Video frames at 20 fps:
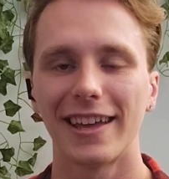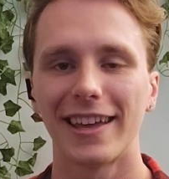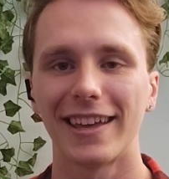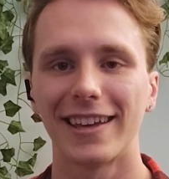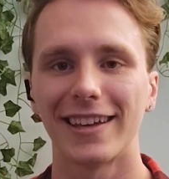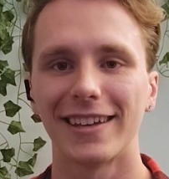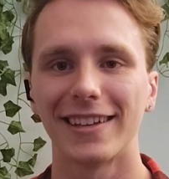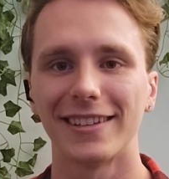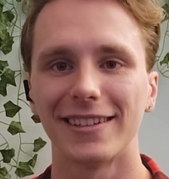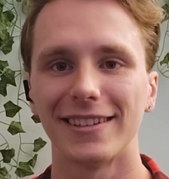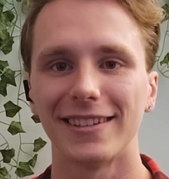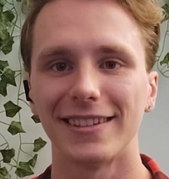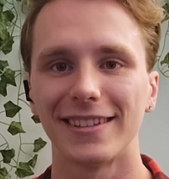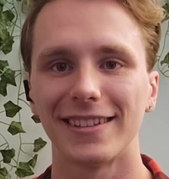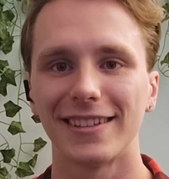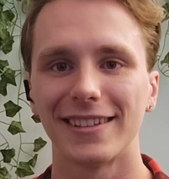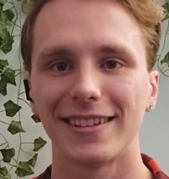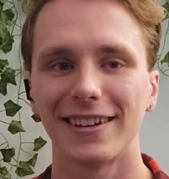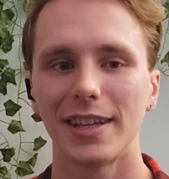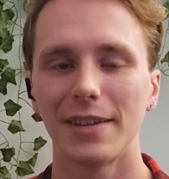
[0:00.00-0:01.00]
And
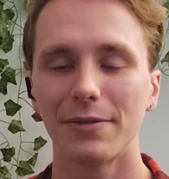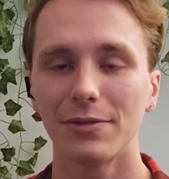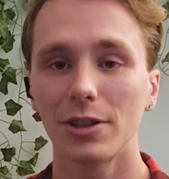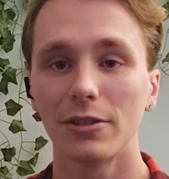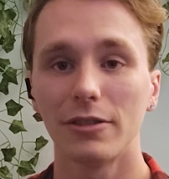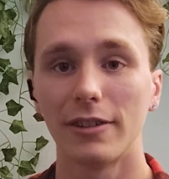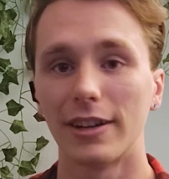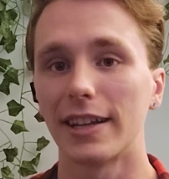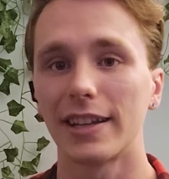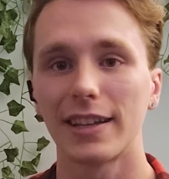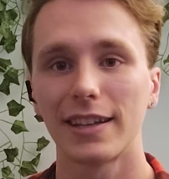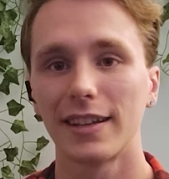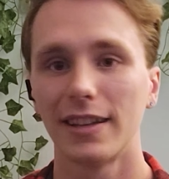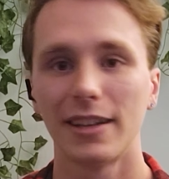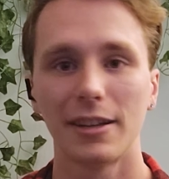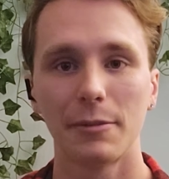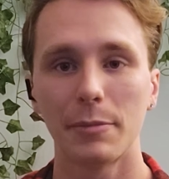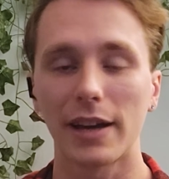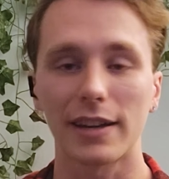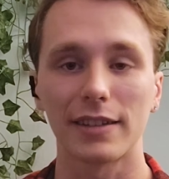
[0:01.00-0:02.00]
even though like
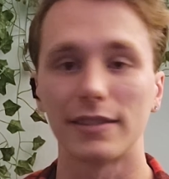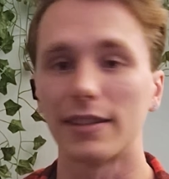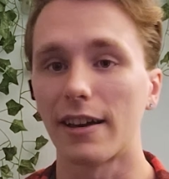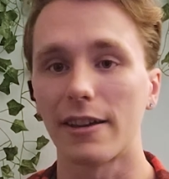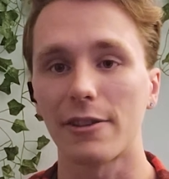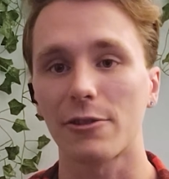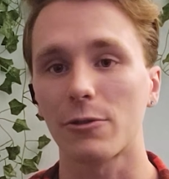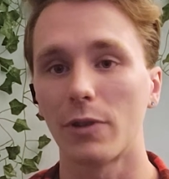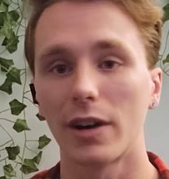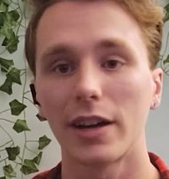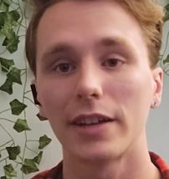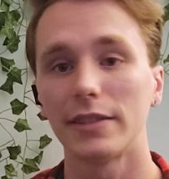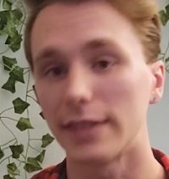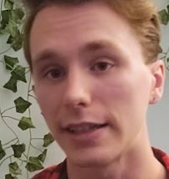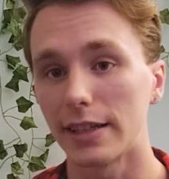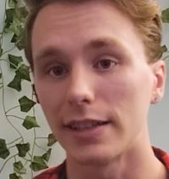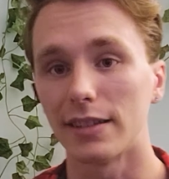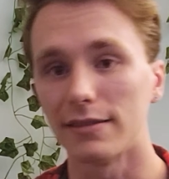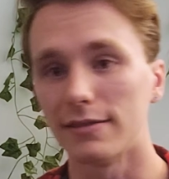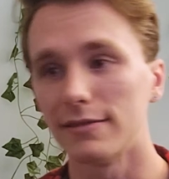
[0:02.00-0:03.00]
back in high school, I
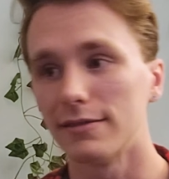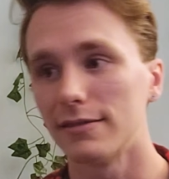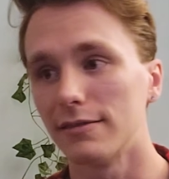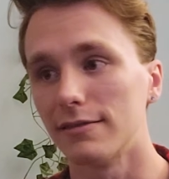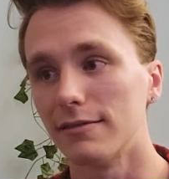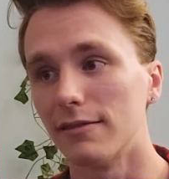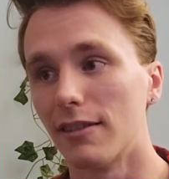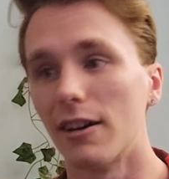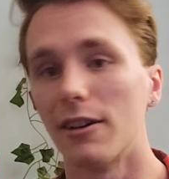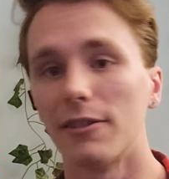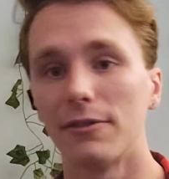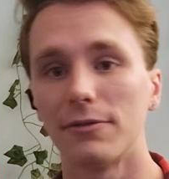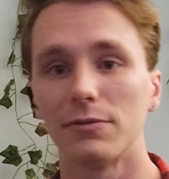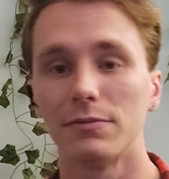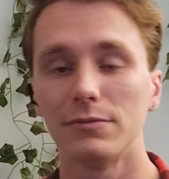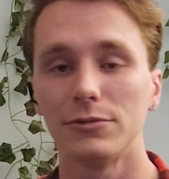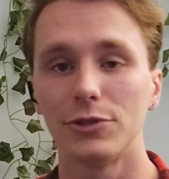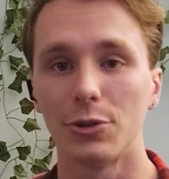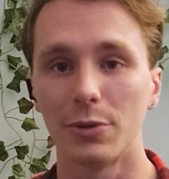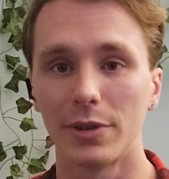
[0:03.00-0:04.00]
did love
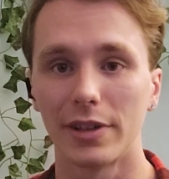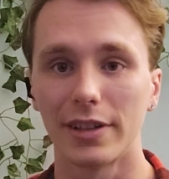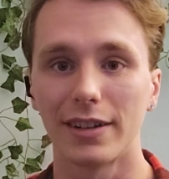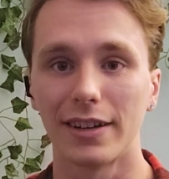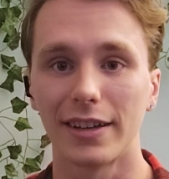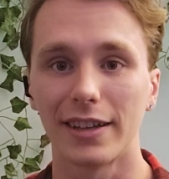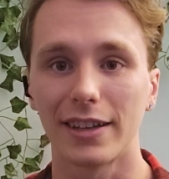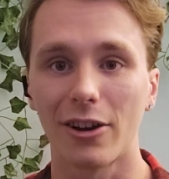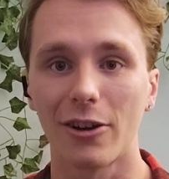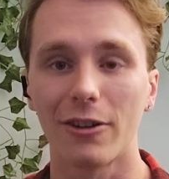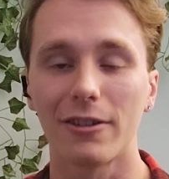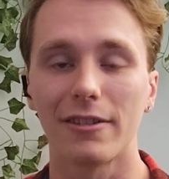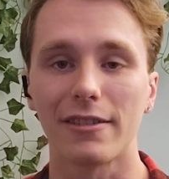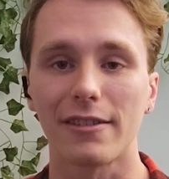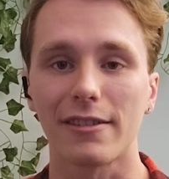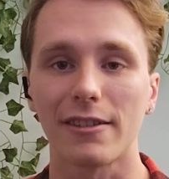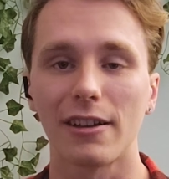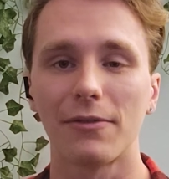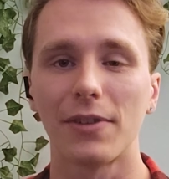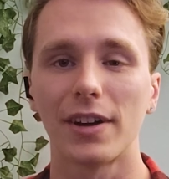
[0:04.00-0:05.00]
doing like art
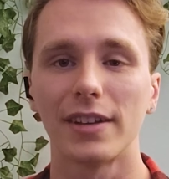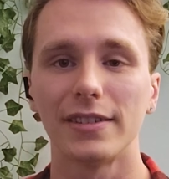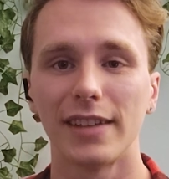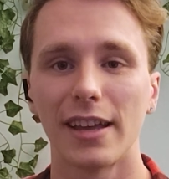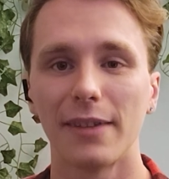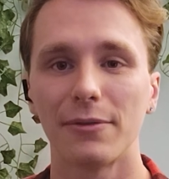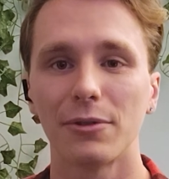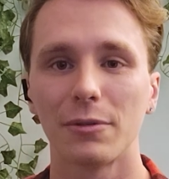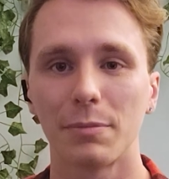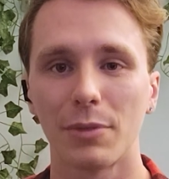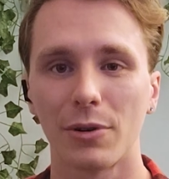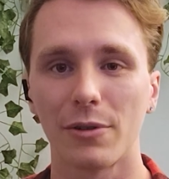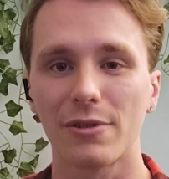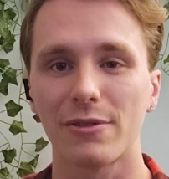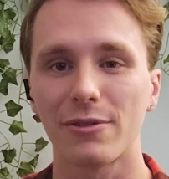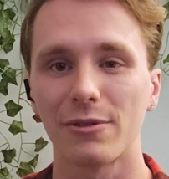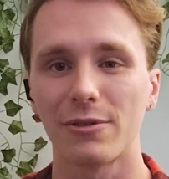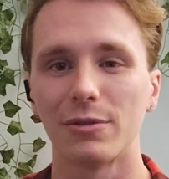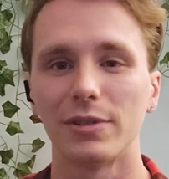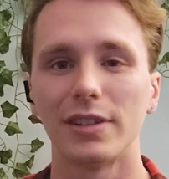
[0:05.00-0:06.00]
and stuff, I never
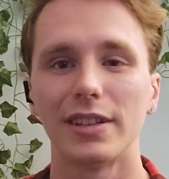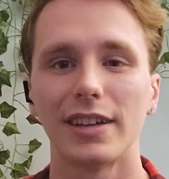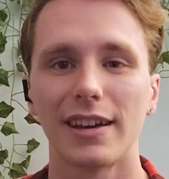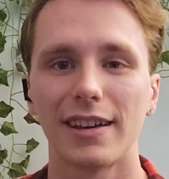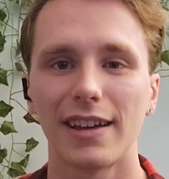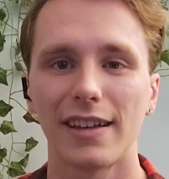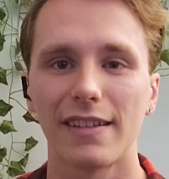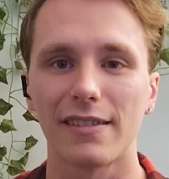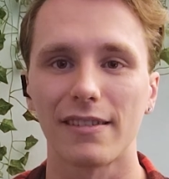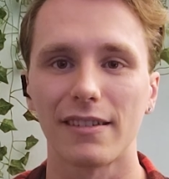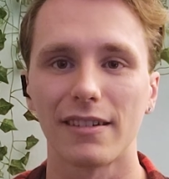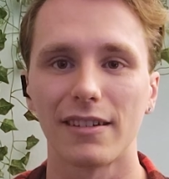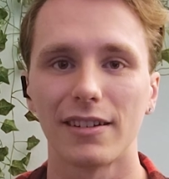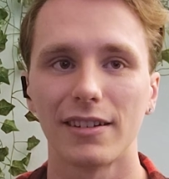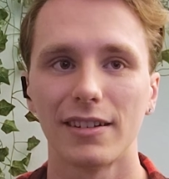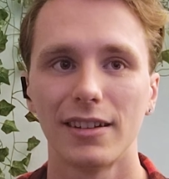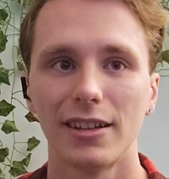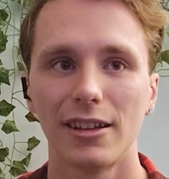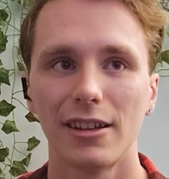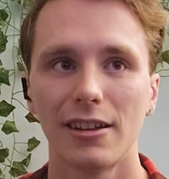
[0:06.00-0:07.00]
pursued it as
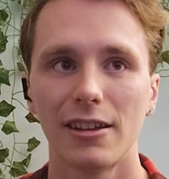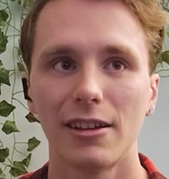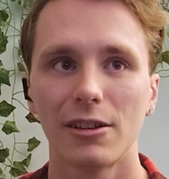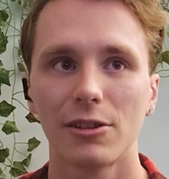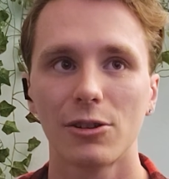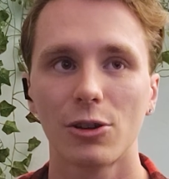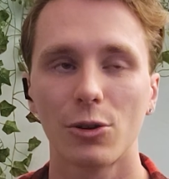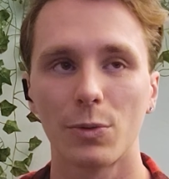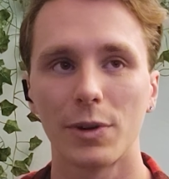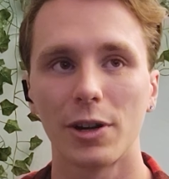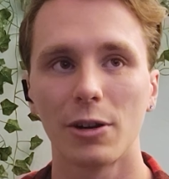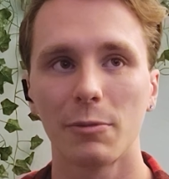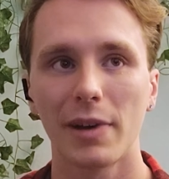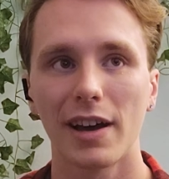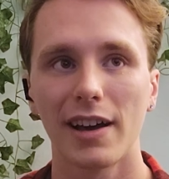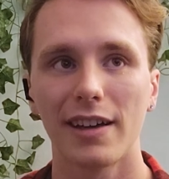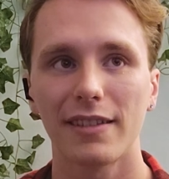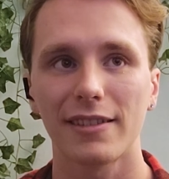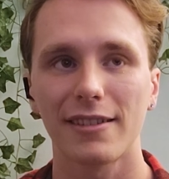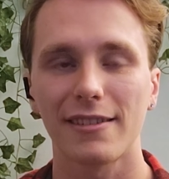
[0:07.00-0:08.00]
a career
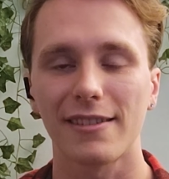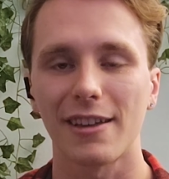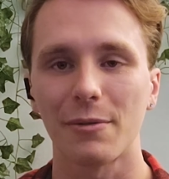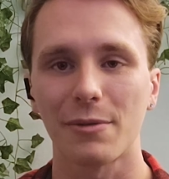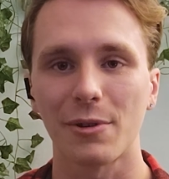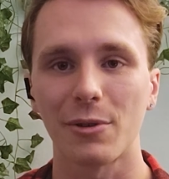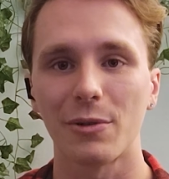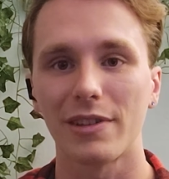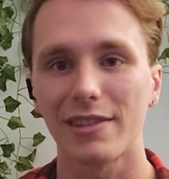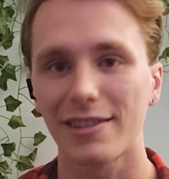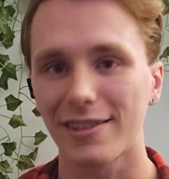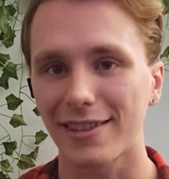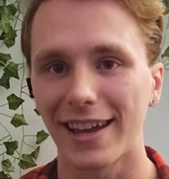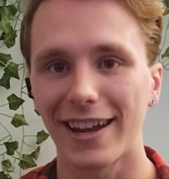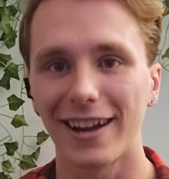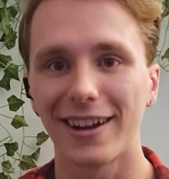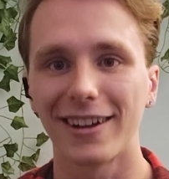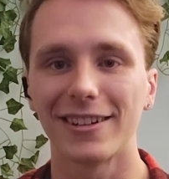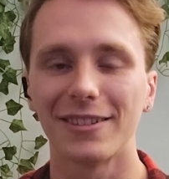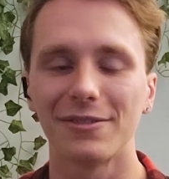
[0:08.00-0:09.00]
path because I was always
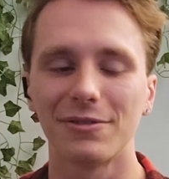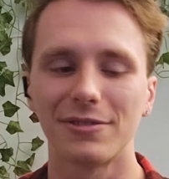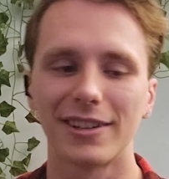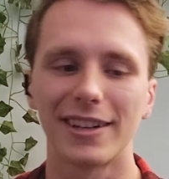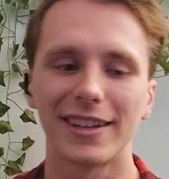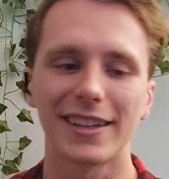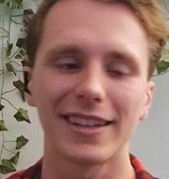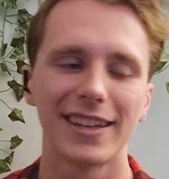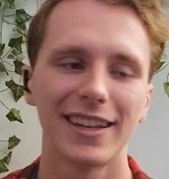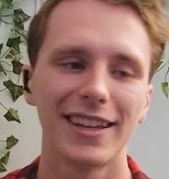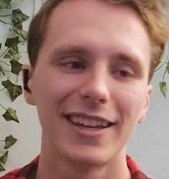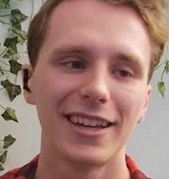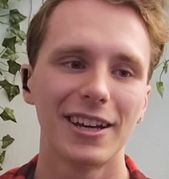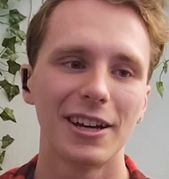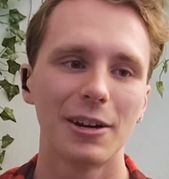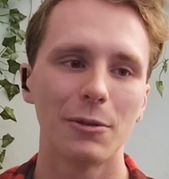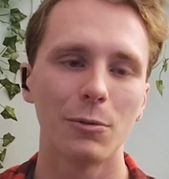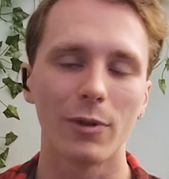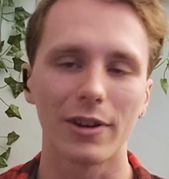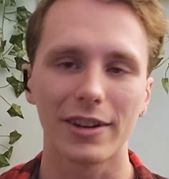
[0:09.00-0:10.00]
scared of like
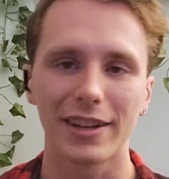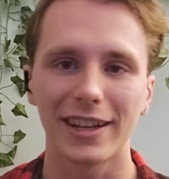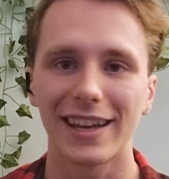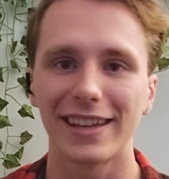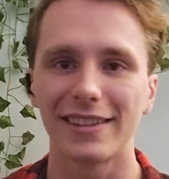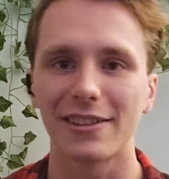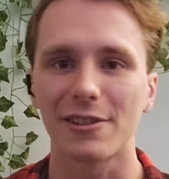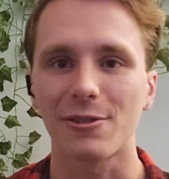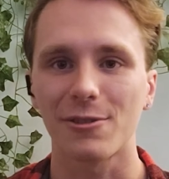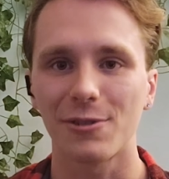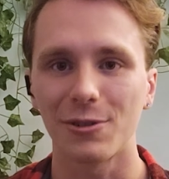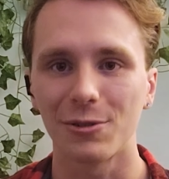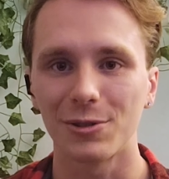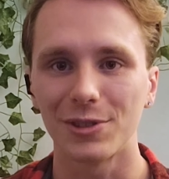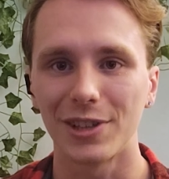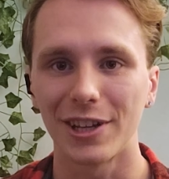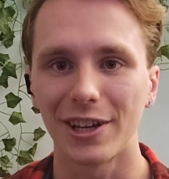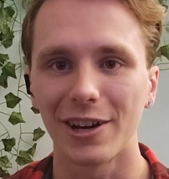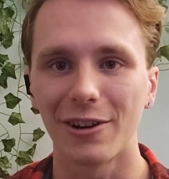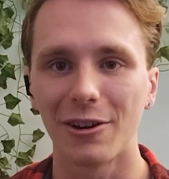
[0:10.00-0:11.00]
working at a
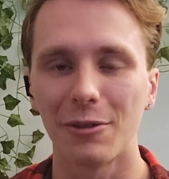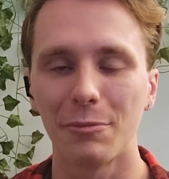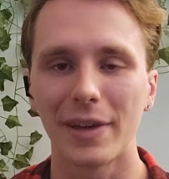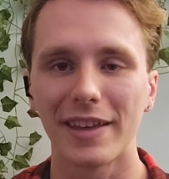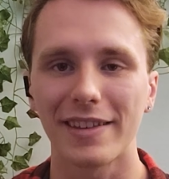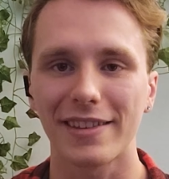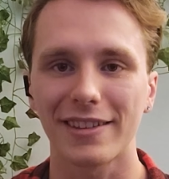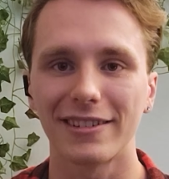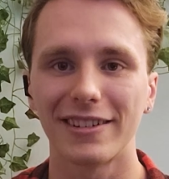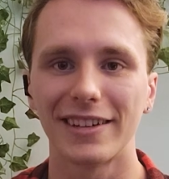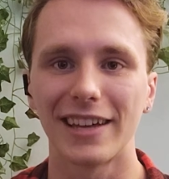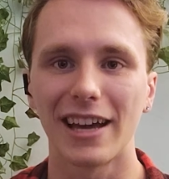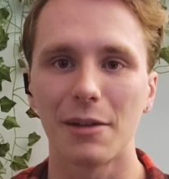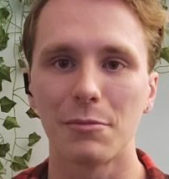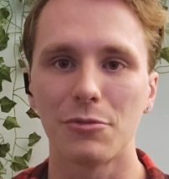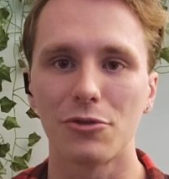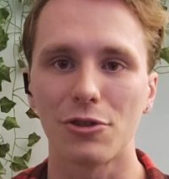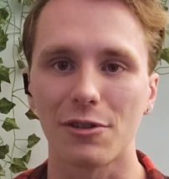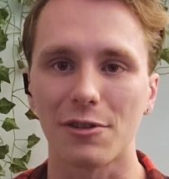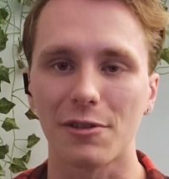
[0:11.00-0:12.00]
studio and basically
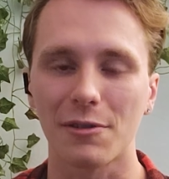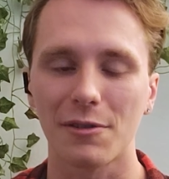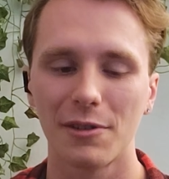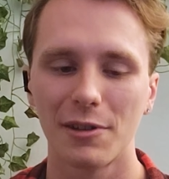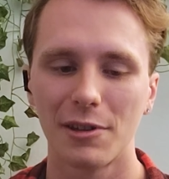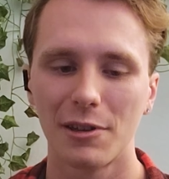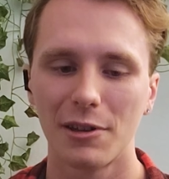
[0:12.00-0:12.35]
I'm just